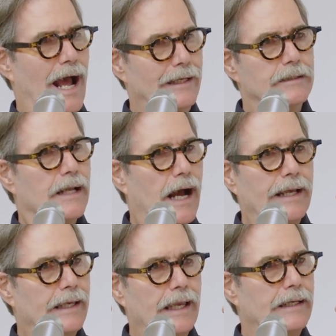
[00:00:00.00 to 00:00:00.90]
I
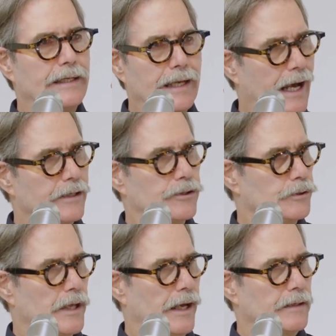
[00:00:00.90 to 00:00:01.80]
cannot
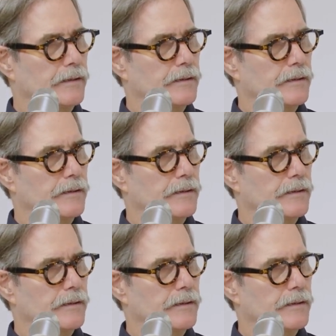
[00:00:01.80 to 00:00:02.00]
do that.